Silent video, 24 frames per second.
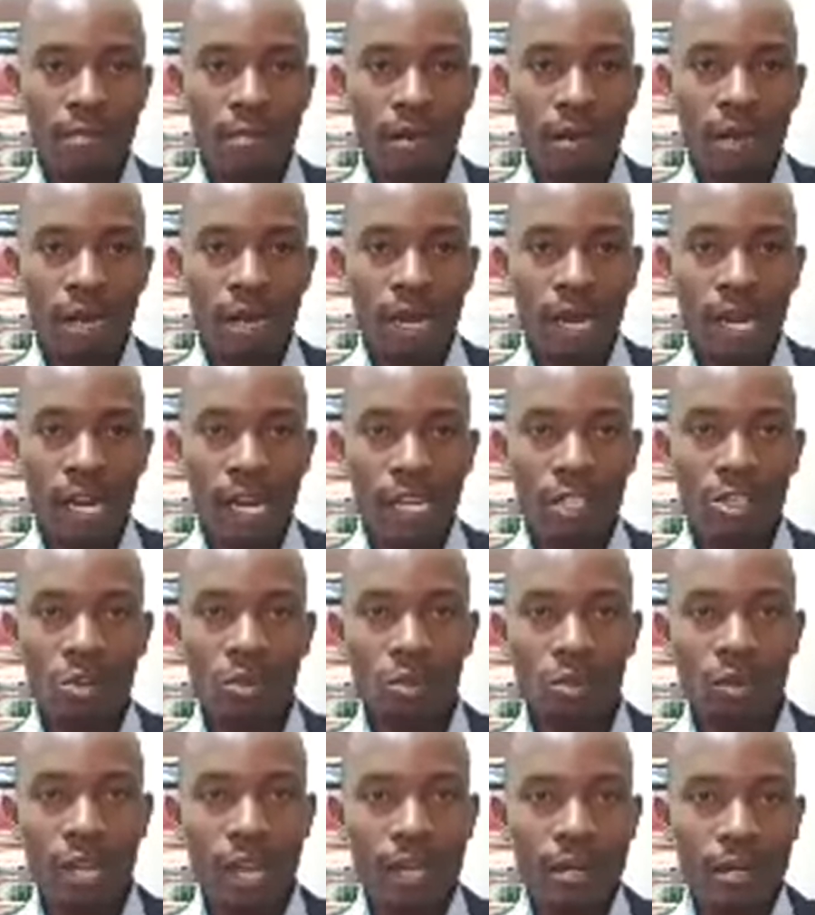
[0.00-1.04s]
I should
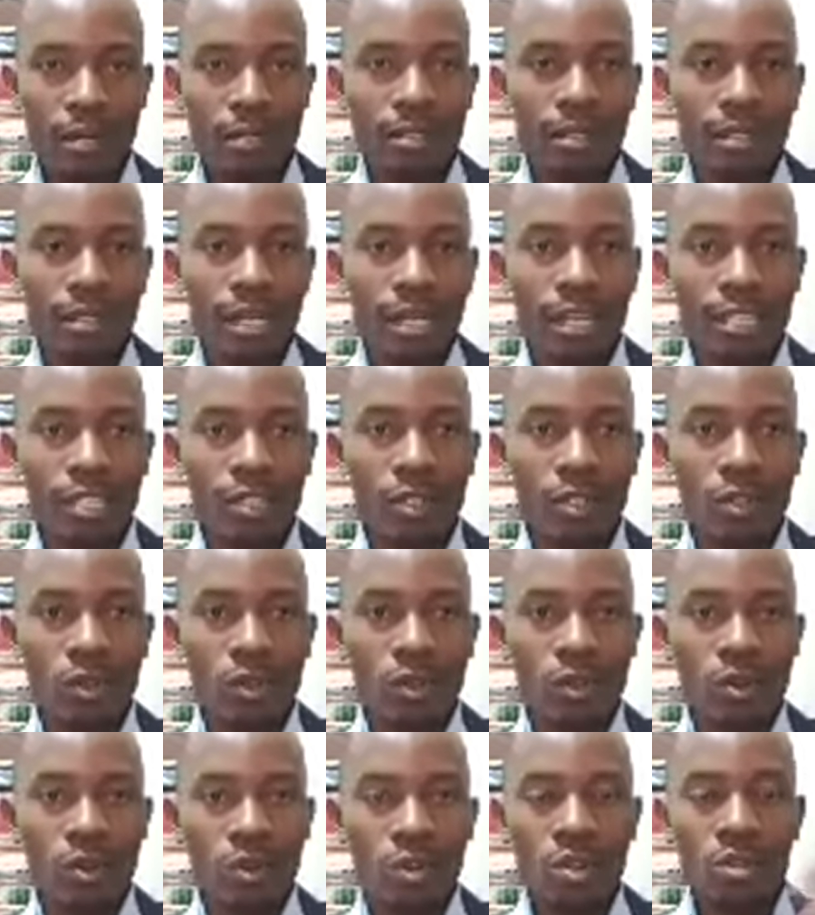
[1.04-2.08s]
understand you,
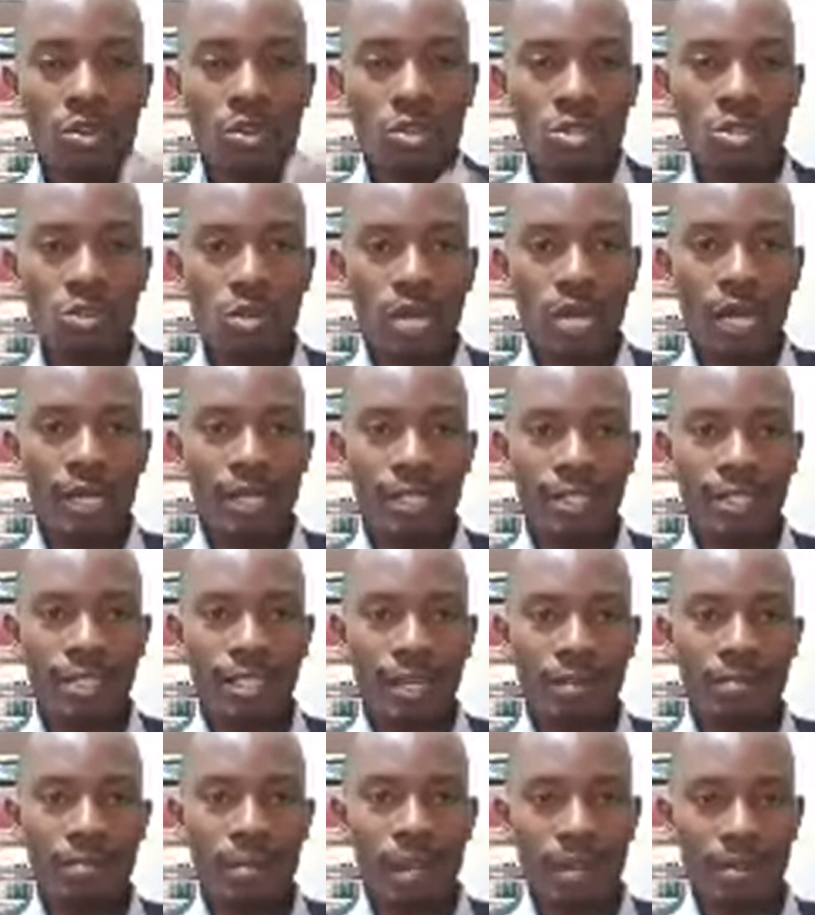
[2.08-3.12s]
you should understand my
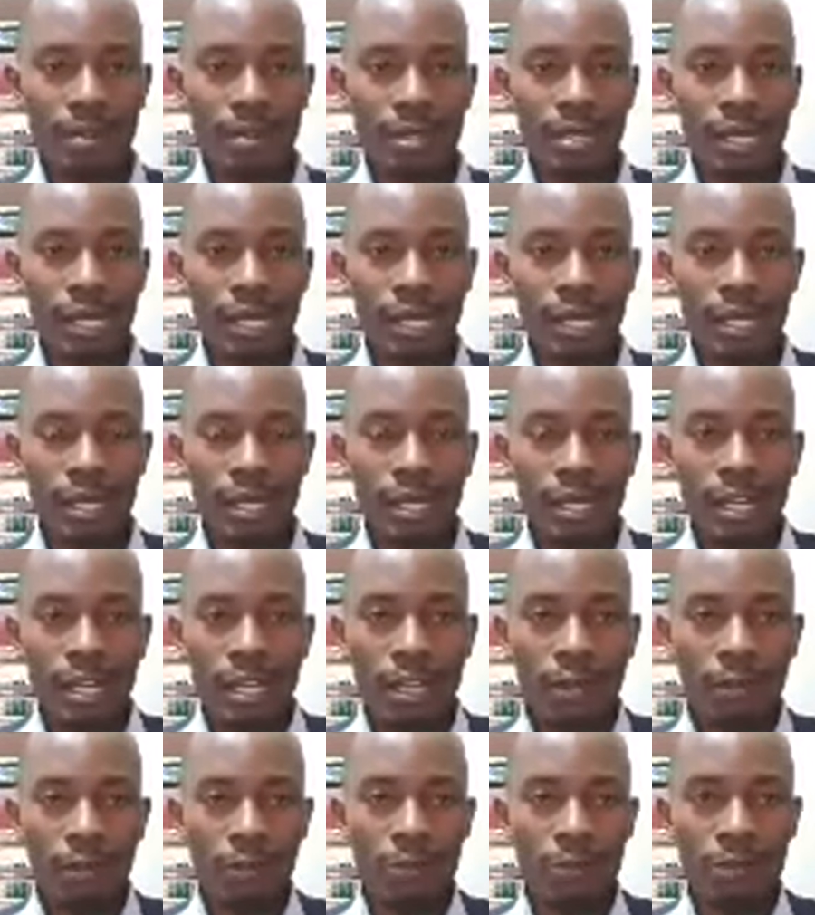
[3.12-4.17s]
side. If,
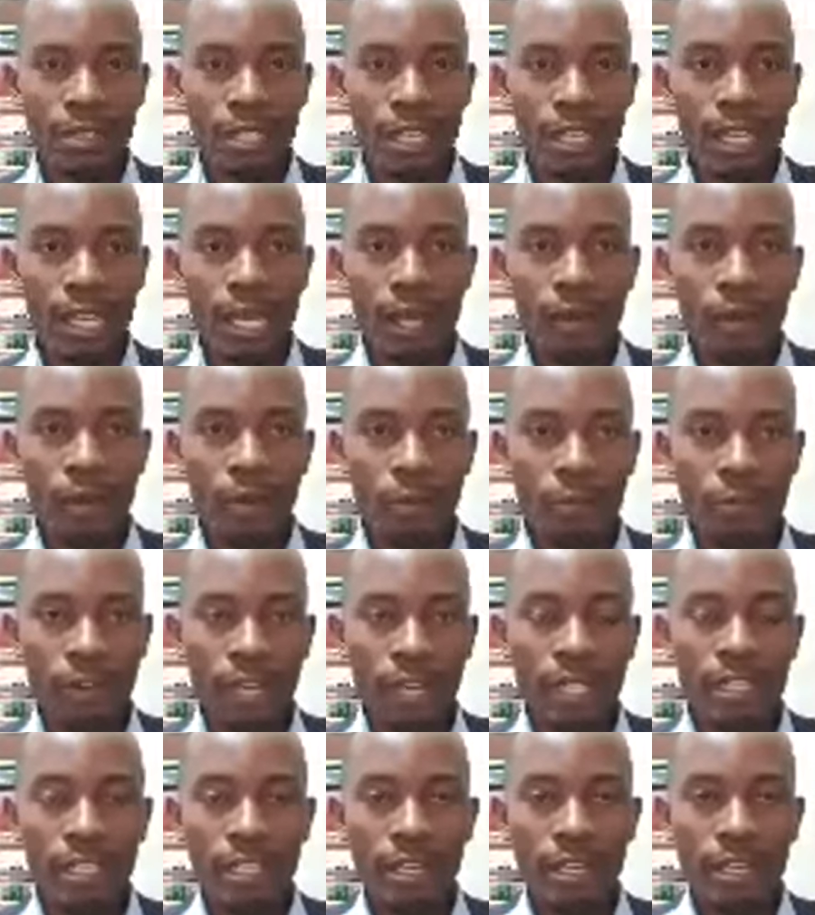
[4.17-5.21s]
say, I offered
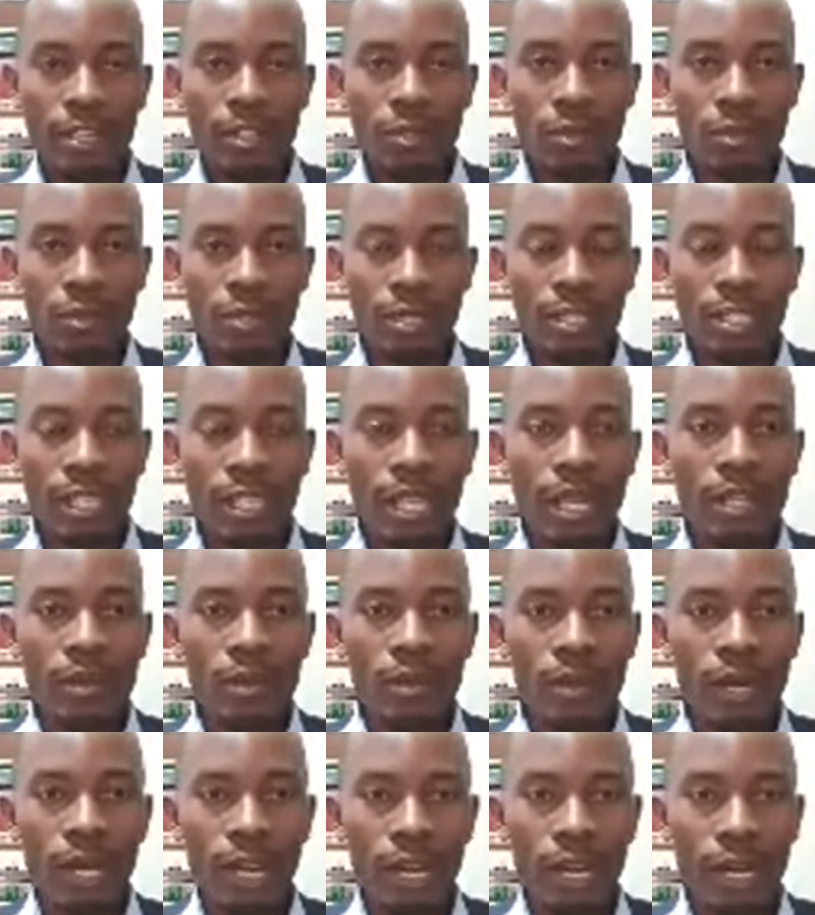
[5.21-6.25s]
to sell you a
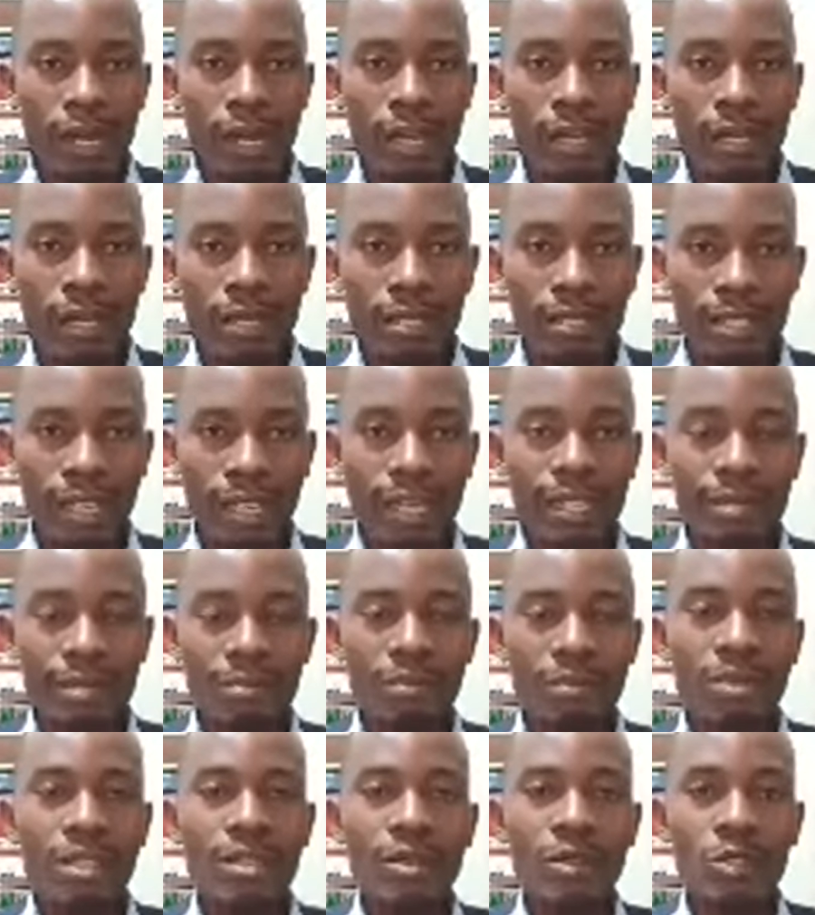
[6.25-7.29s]
car, 10
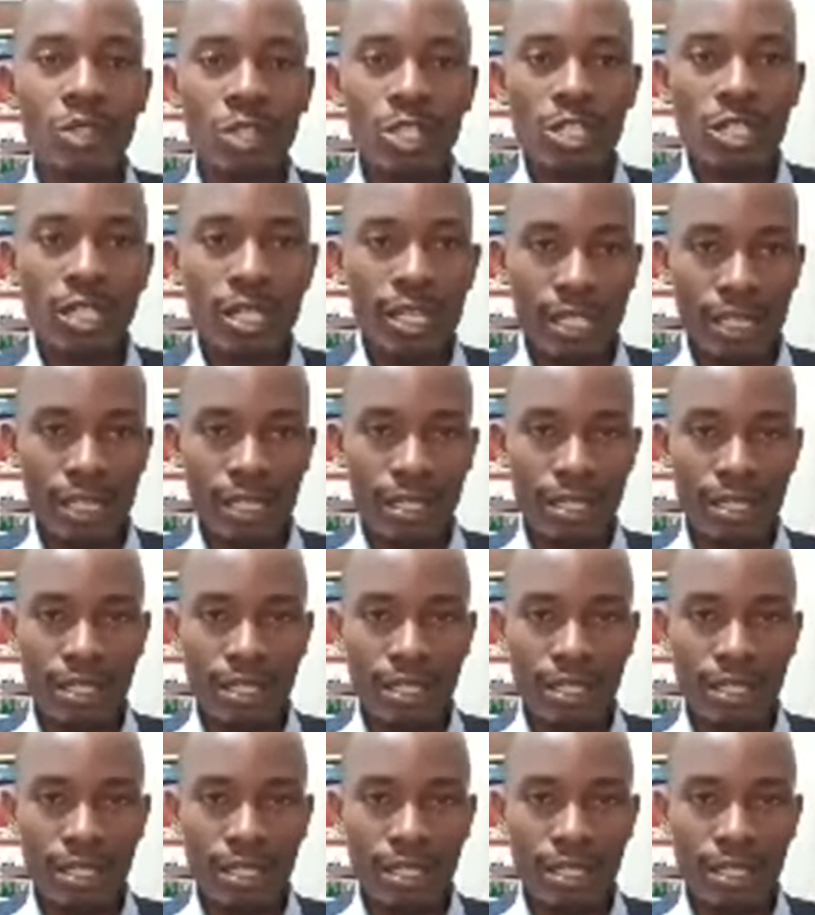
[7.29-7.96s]
million shillings,